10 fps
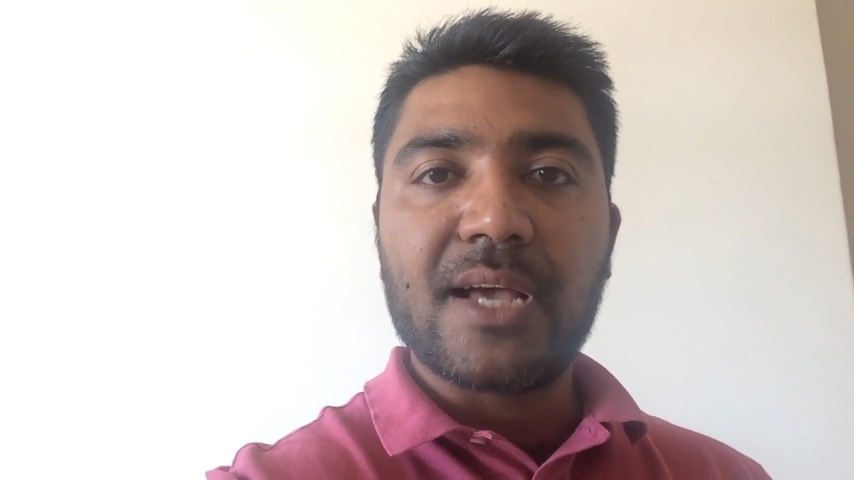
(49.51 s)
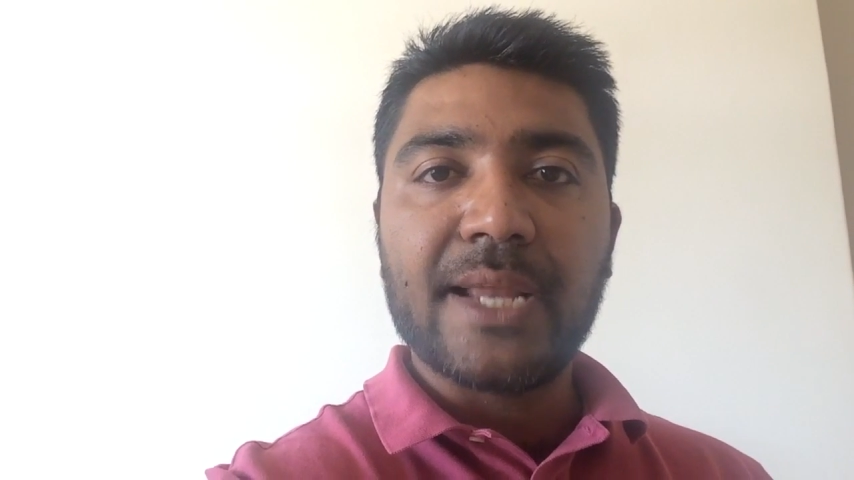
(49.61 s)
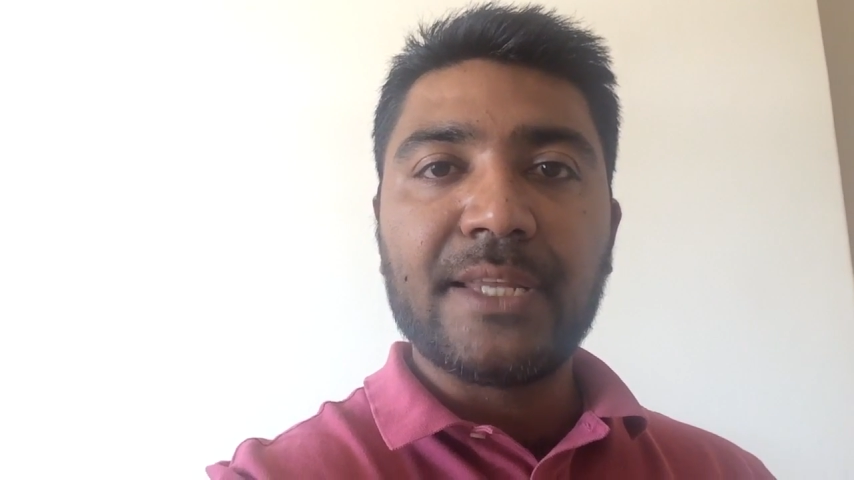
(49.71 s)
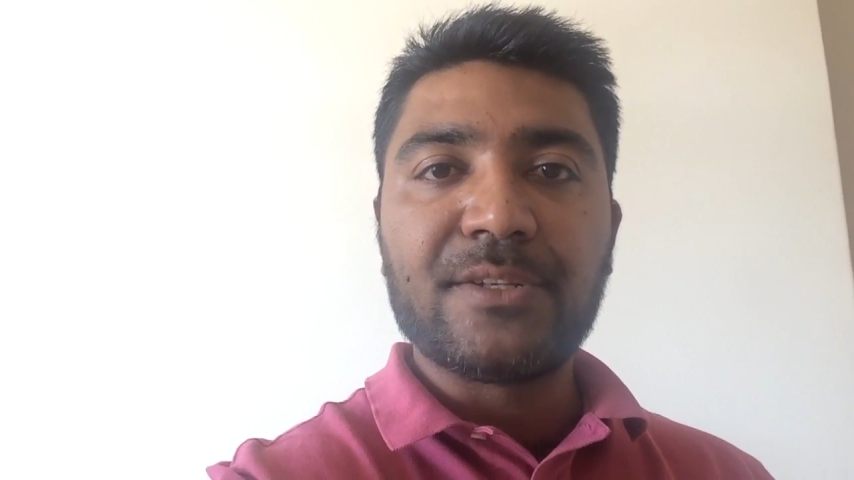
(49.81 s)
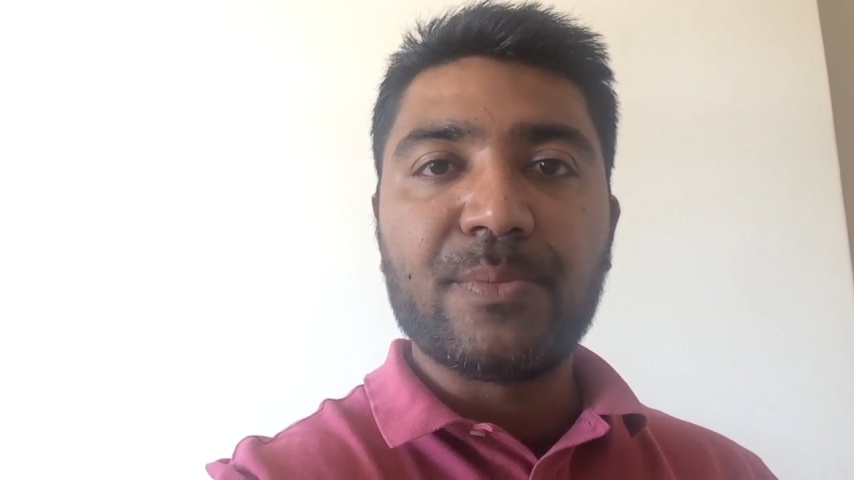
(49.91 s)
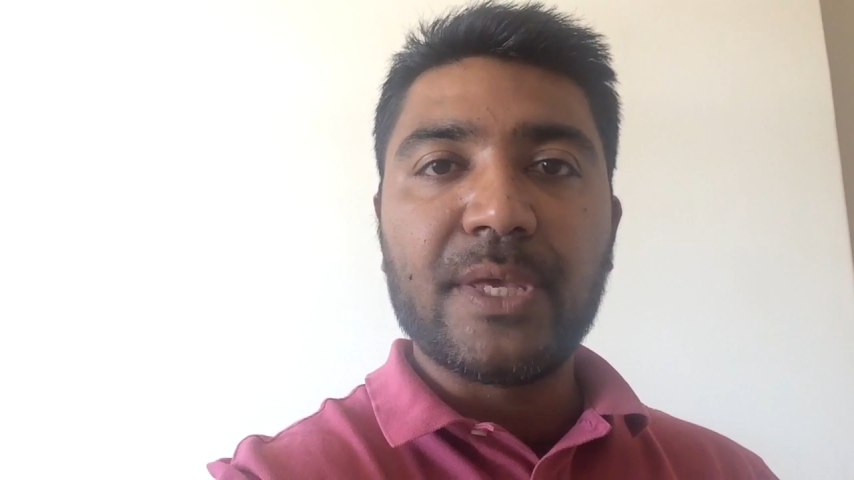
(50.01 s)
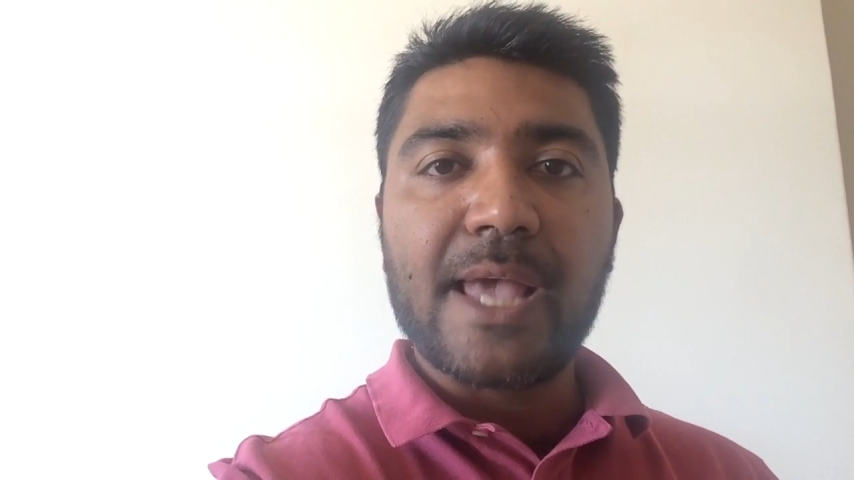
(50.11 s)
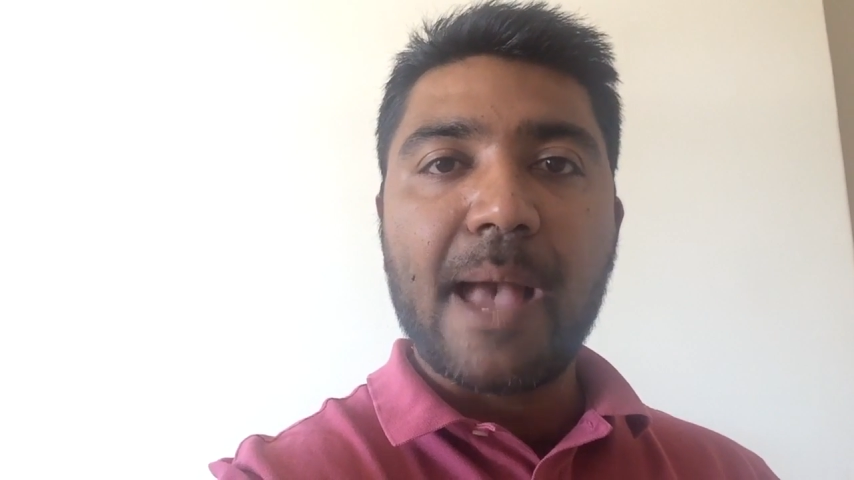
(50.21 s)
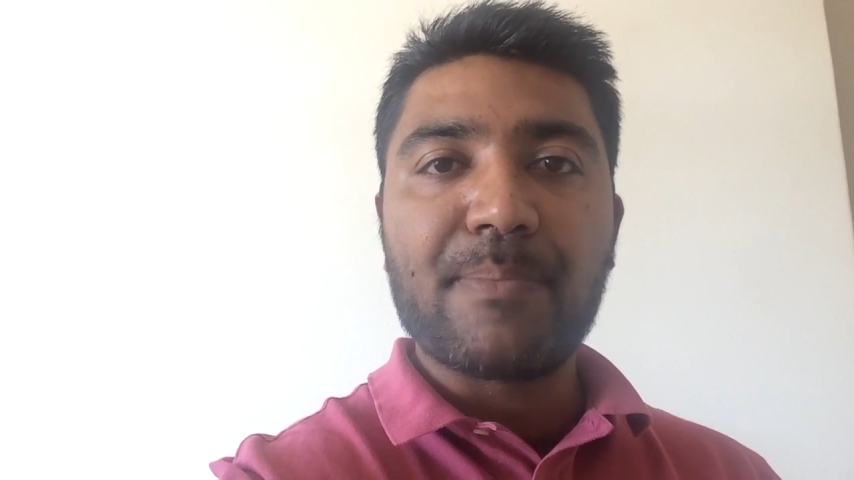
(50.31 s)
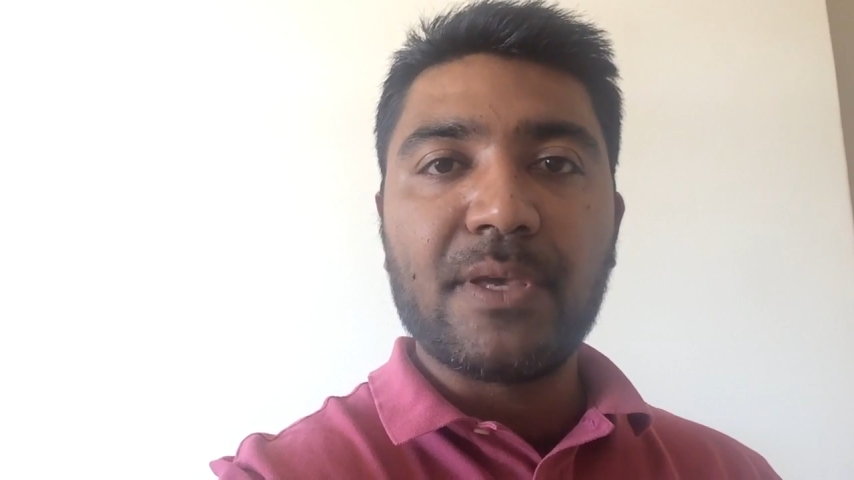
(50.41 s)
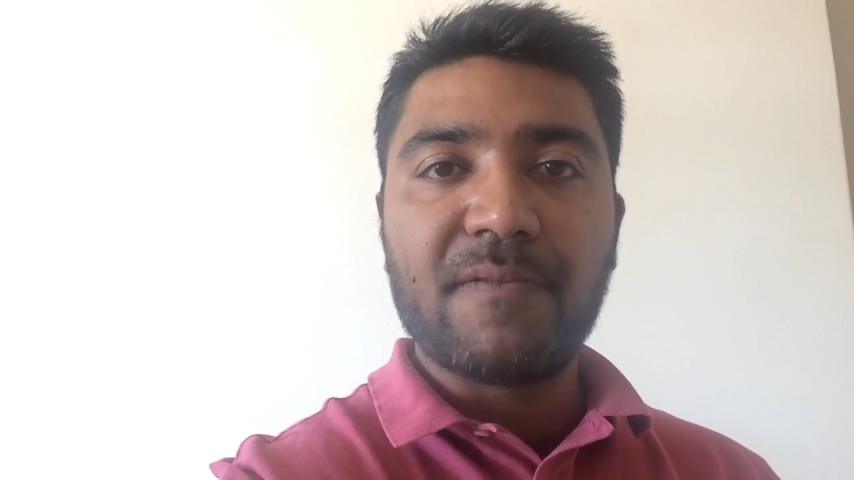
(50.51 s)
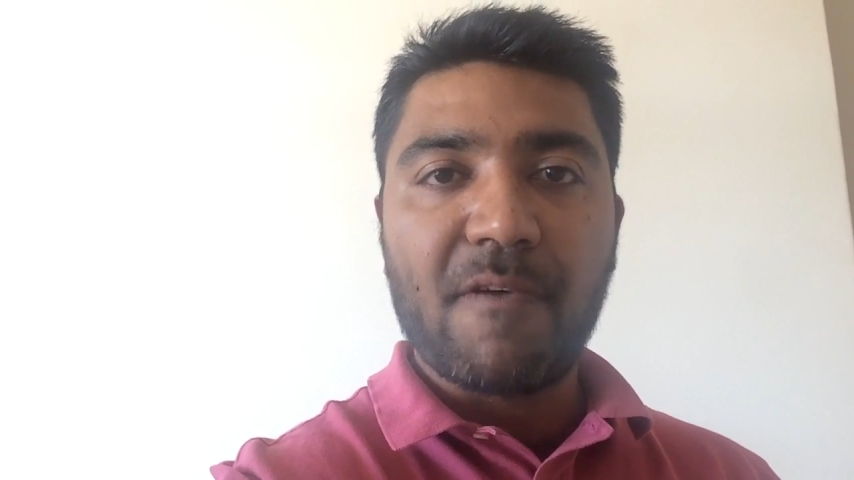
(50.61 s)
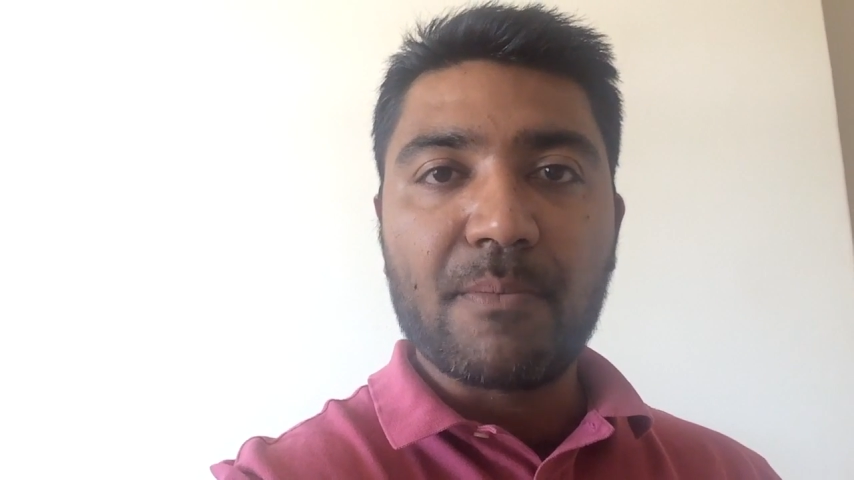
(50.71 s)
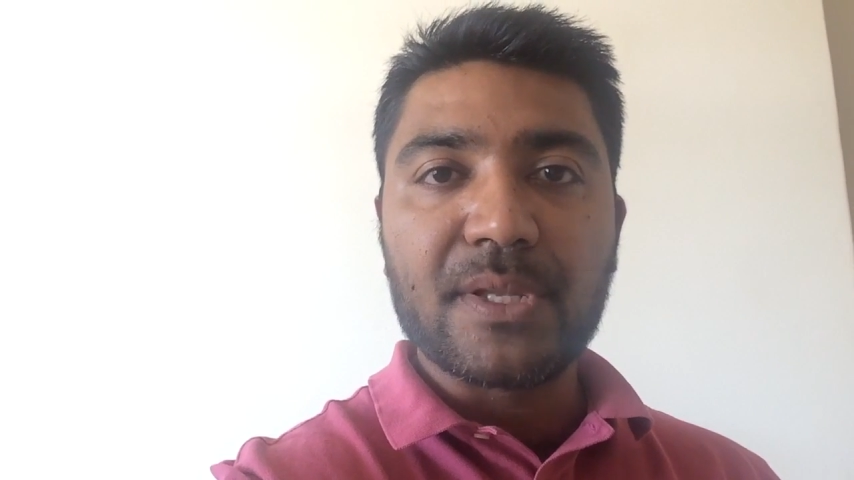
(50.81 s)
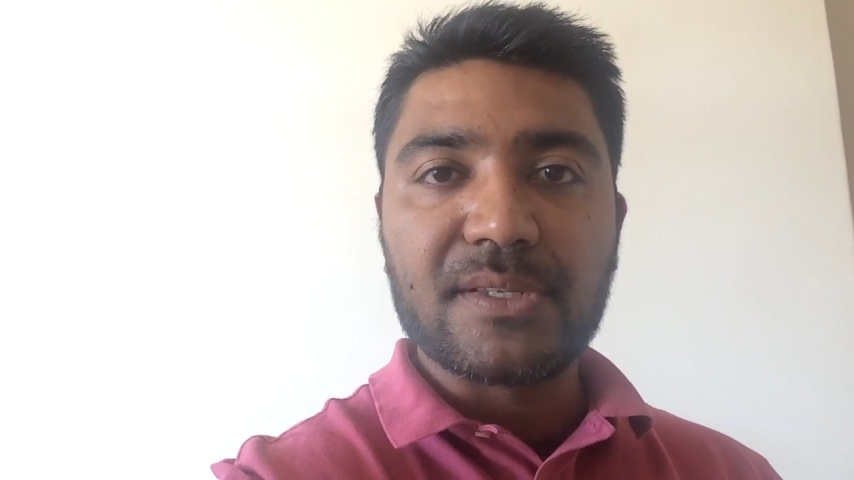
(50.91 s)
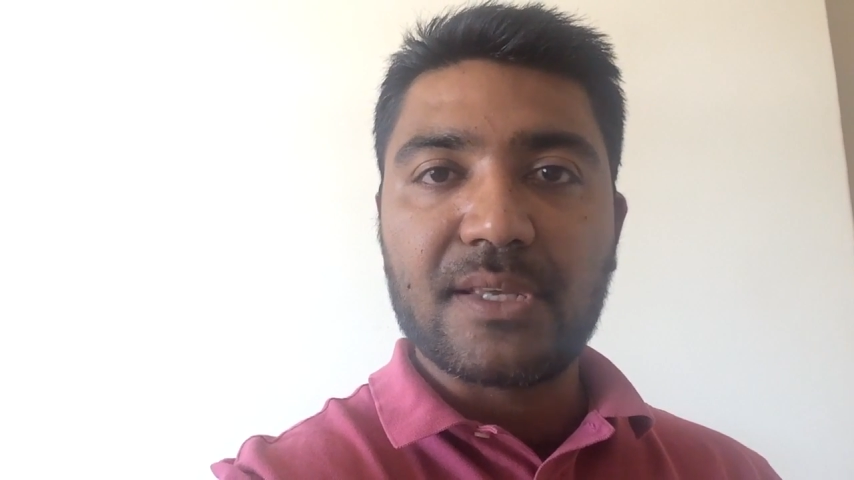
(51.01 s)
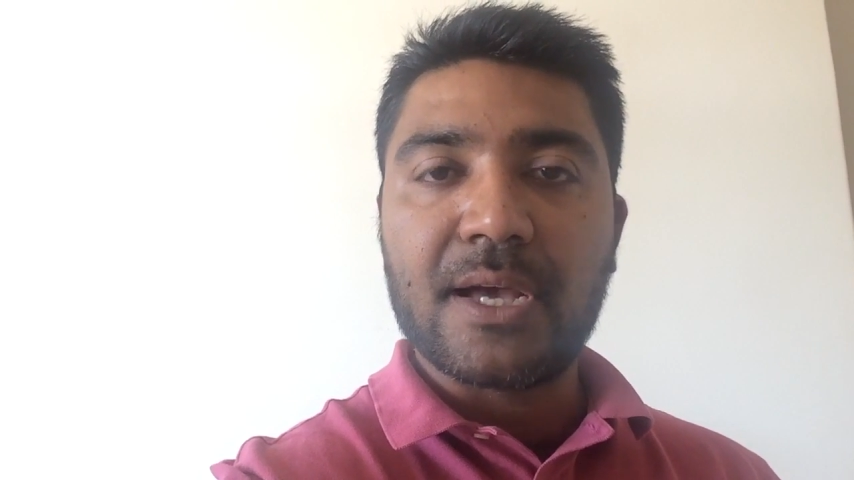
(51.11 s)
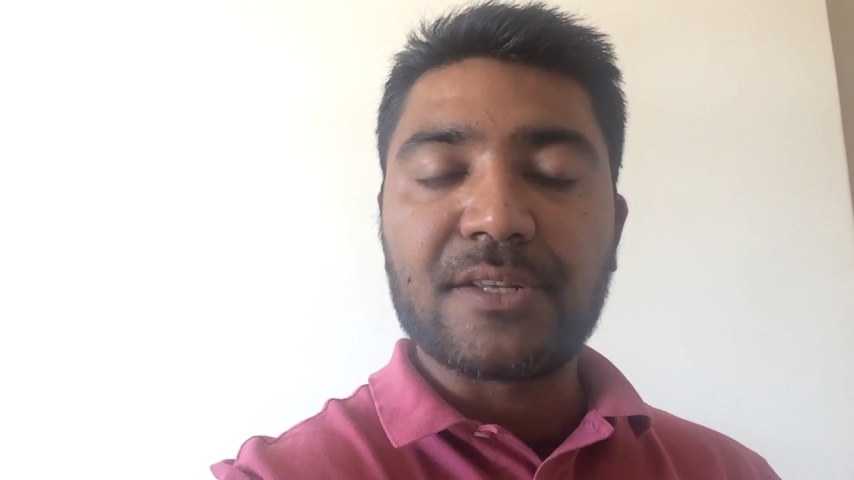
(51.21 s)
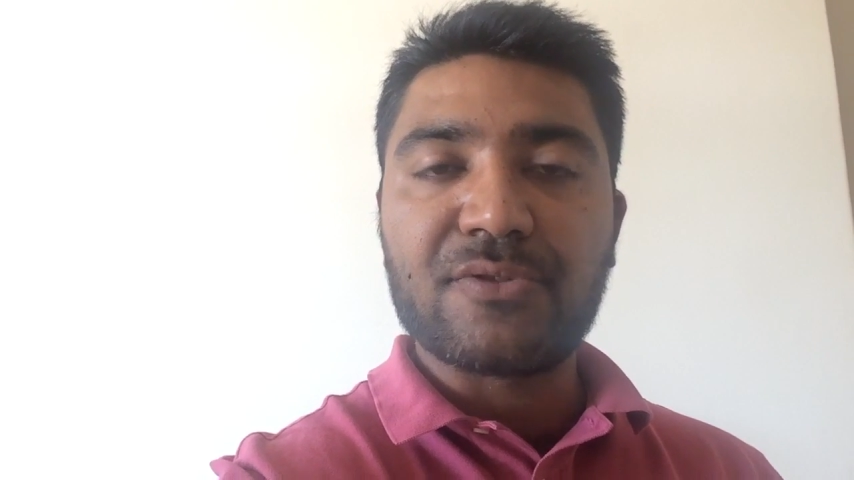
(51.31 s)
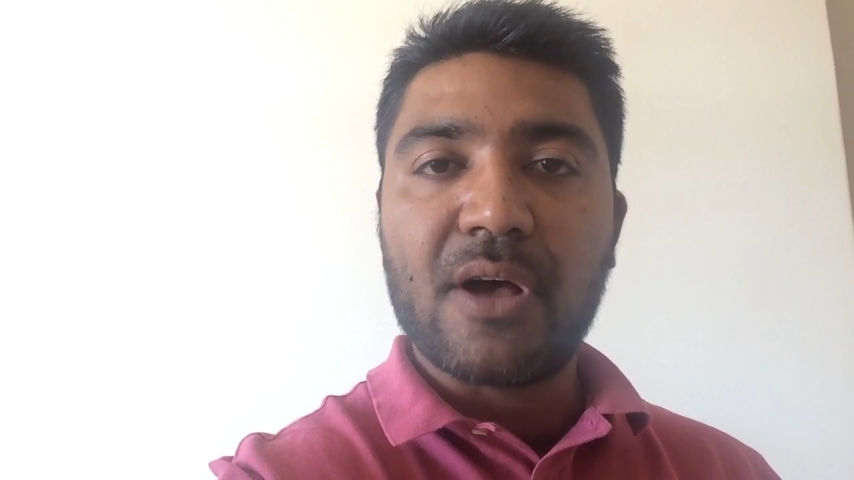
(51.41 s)
i need to be happy from
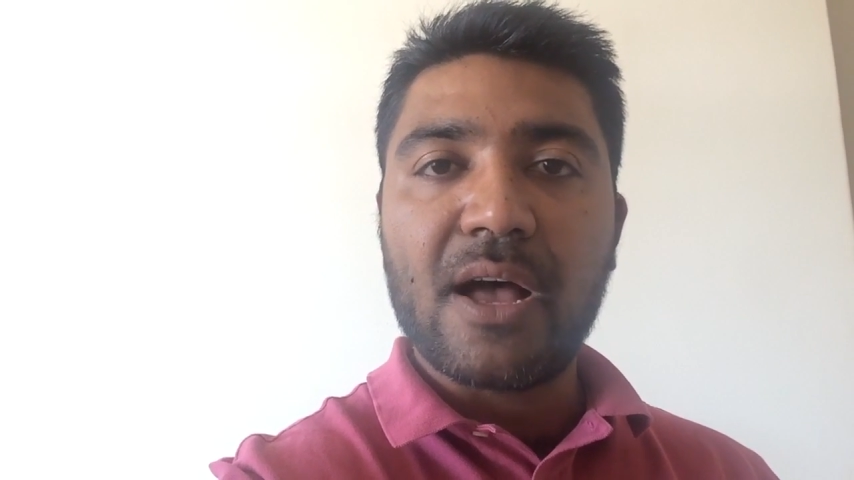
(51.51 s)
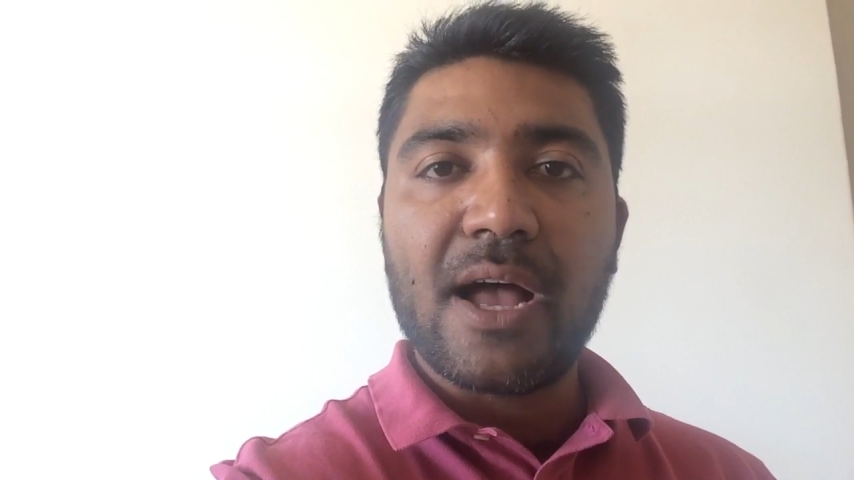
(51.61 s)
inside so i,